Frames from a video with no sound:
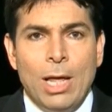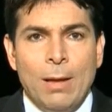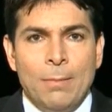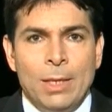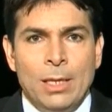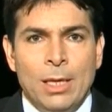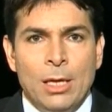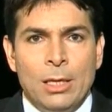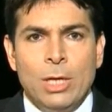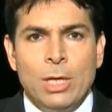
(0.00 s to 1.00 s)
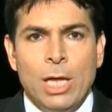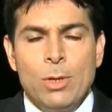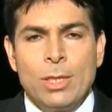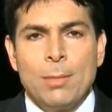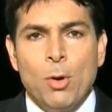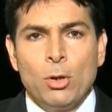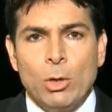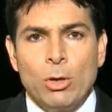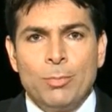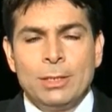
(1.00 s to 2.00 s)
Well, in Israel today we support
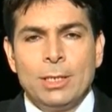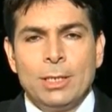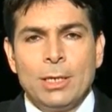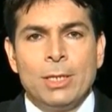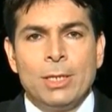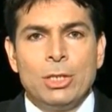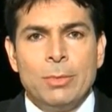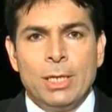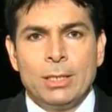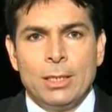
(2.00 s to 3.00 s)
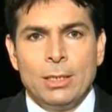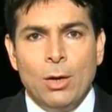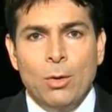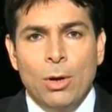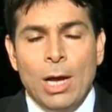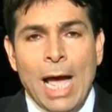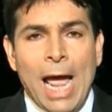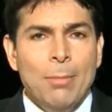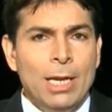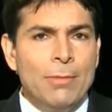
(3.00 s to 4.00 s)
our Minister Benjamin Netanyahu.
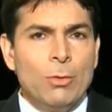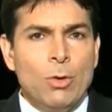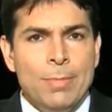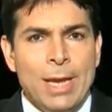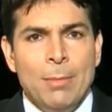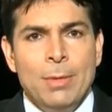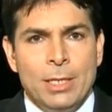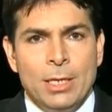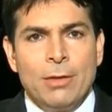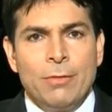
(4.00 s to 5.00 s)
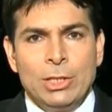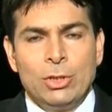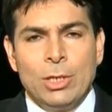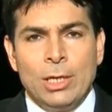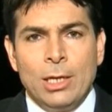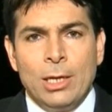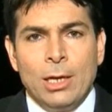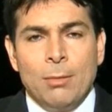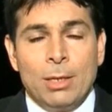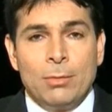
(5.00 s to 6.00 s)
I believe there will be a meeting eventually,
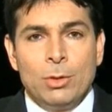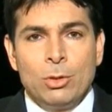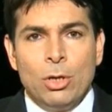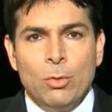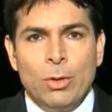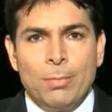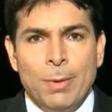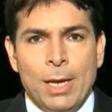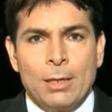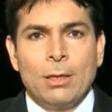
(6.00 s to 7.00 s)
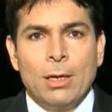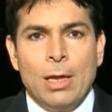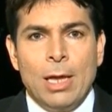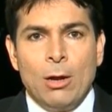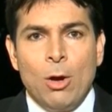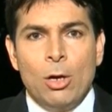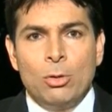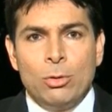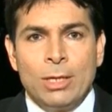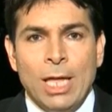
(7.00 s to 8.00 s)
but with all due respect,
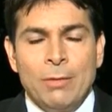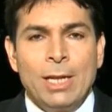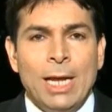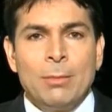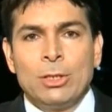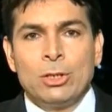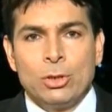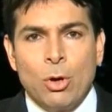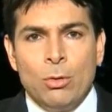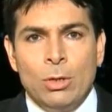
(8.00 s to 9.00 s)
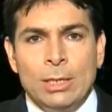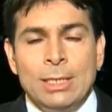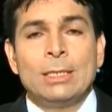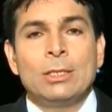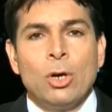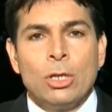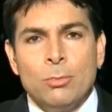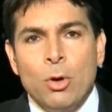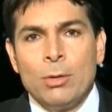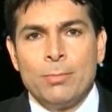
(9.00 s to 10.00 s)
going to the David Letterman show, it is not
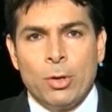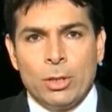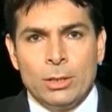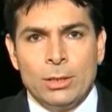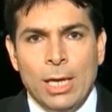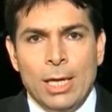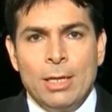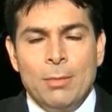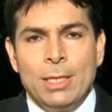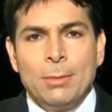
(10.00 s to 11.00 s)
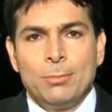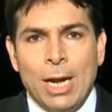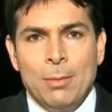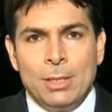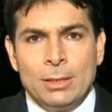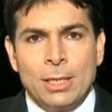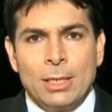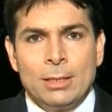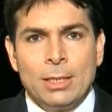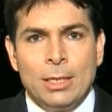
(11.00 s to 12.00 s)
more important than meeting Prime
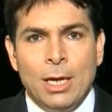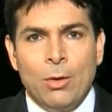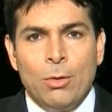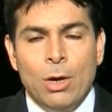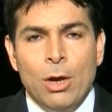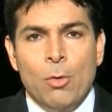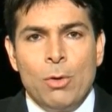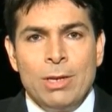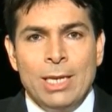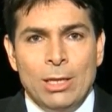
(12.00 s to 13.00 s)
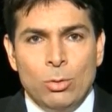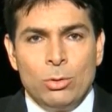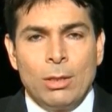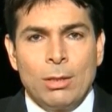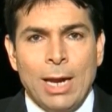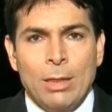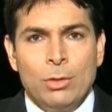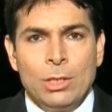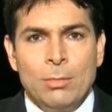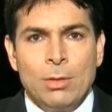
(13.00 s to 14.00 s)
Minister Netanyahu. We need to discuss
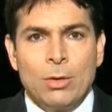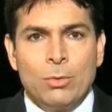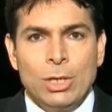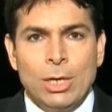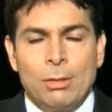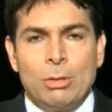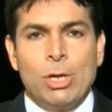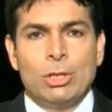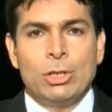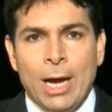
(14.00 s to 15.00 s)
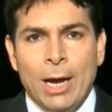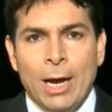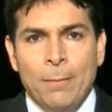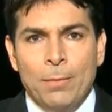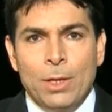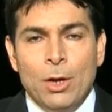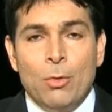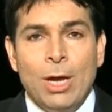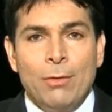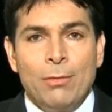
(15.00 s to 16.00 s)
with him the crucial situation we are.
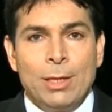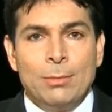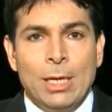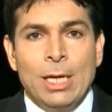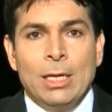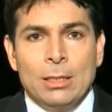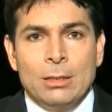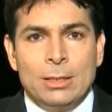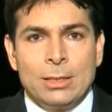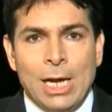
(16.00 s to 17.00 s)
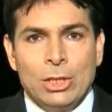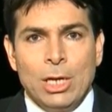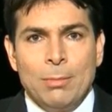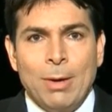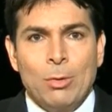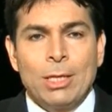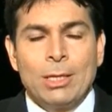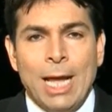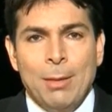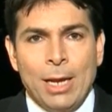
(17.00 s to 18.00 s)
We have some discussion about
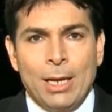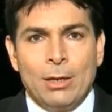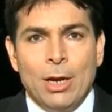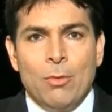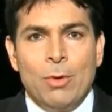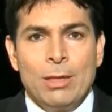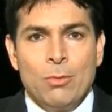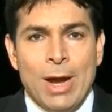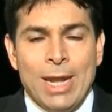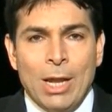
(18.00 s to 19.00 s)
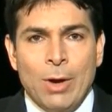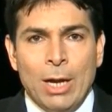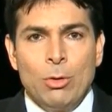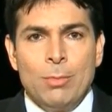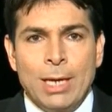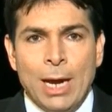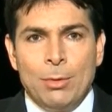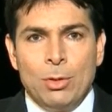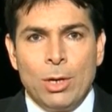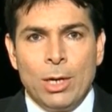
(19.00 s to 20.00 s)
the timeline when Iran will
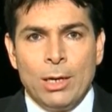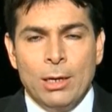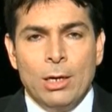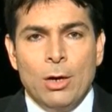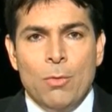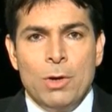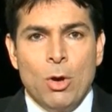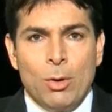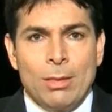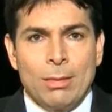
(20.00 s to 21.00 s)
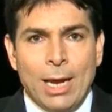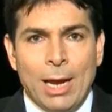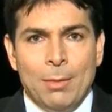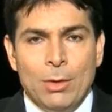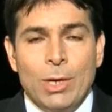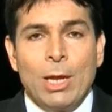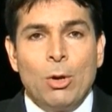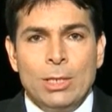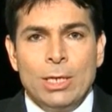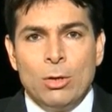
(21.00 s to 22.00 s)
become nuclear. We know it's coming. We
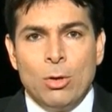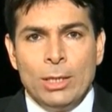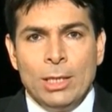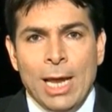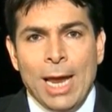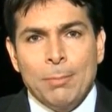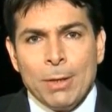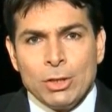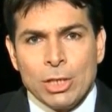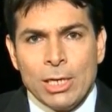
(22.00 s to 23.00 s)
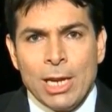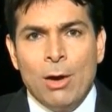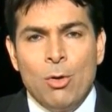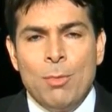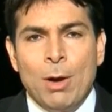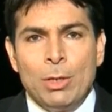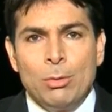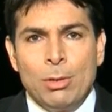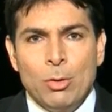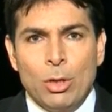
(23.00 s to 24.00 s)
cannot ignore it, especially now, Uma, when
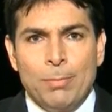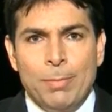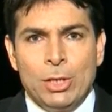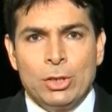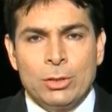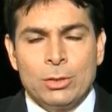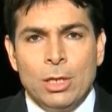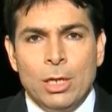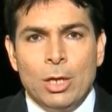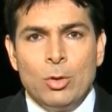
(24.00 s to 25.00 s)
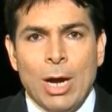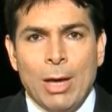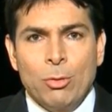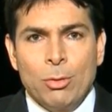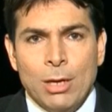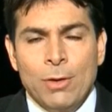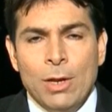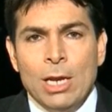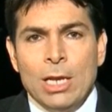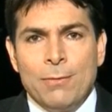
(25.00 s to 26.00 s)
you see those pictures, you ask yourself,
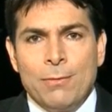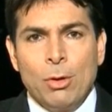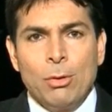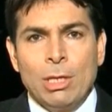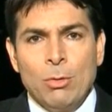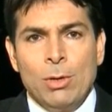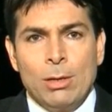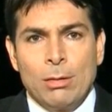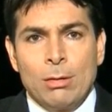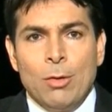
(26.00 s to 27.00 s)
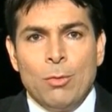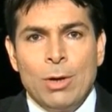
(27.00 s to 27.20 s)
if those terrorists